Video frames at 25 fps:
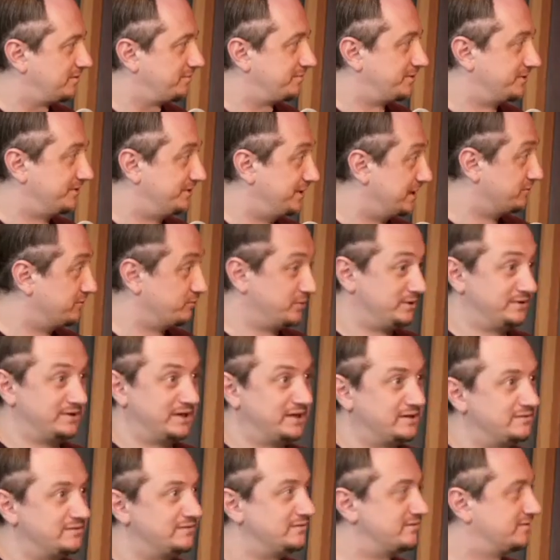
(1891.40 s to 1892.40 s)
then we
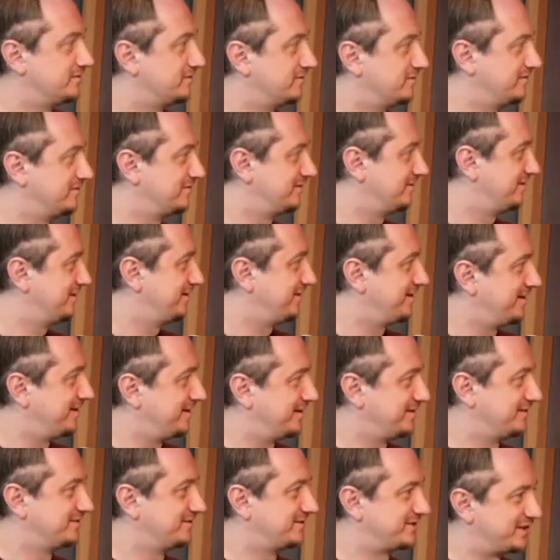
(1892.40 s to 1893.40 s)
did,
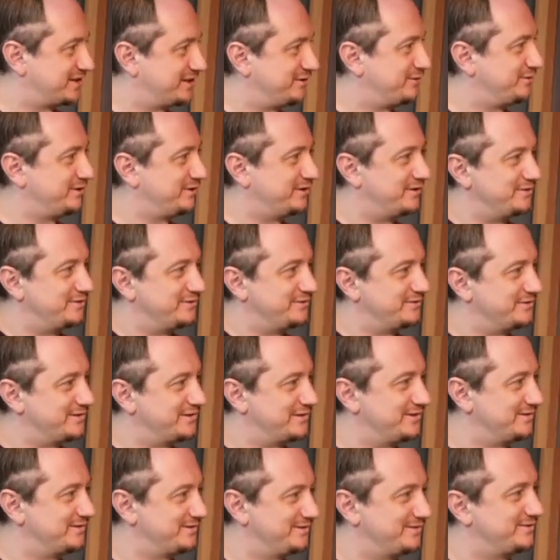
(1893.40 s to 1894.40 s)
and so you know you
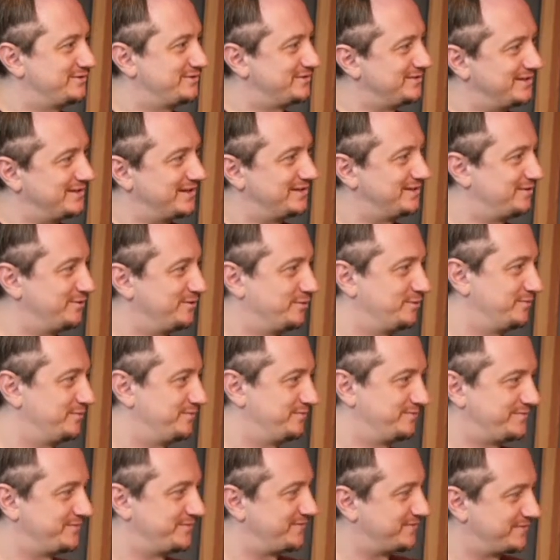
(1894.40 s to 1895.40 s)
you see that whole
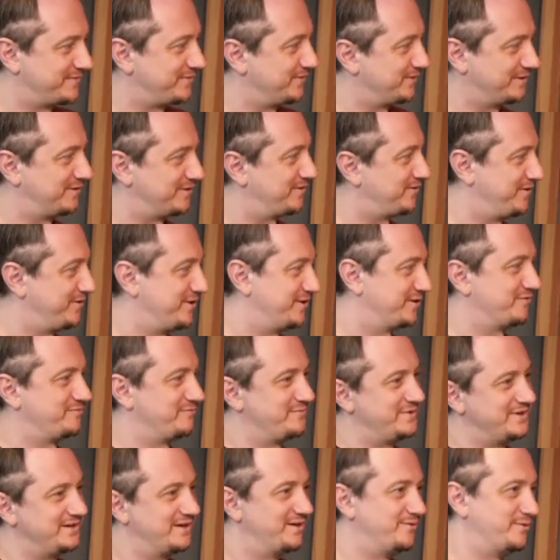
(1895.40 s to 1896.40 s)
little thing of
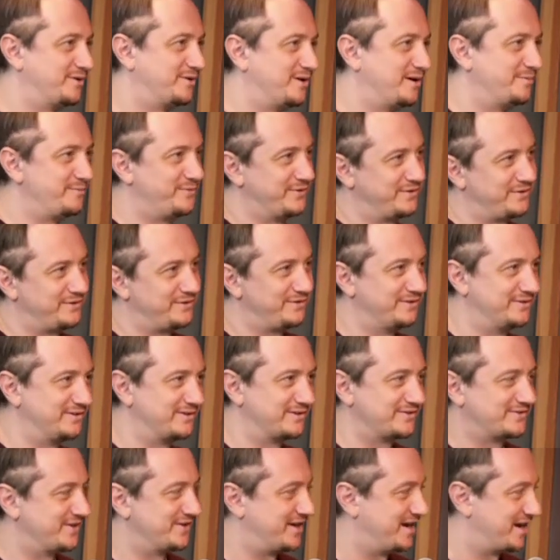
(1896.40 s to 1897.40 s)
me going up there and like
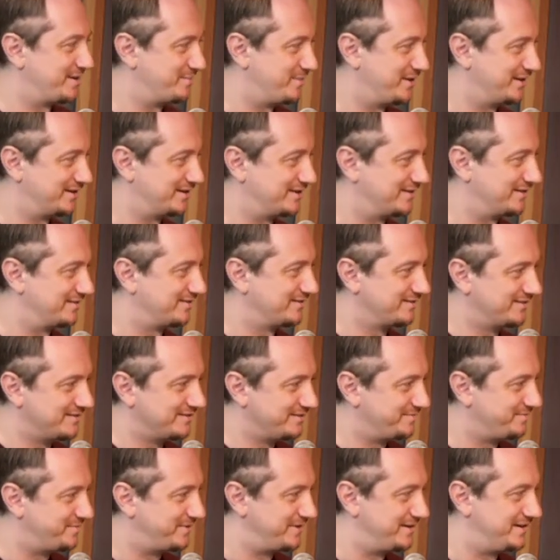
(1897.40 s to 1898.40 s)
saying my little
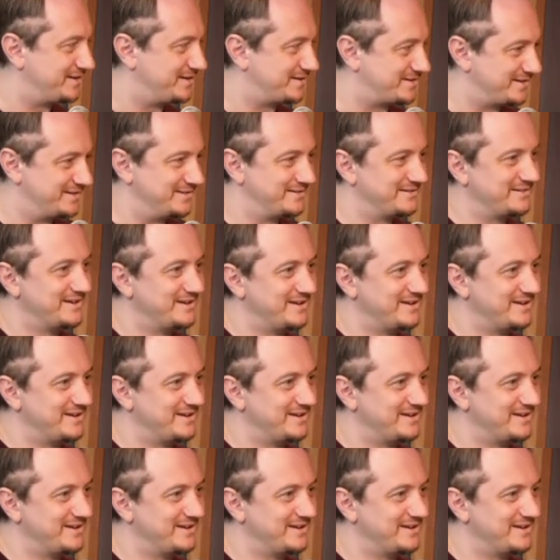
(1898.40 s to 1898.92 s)
piece and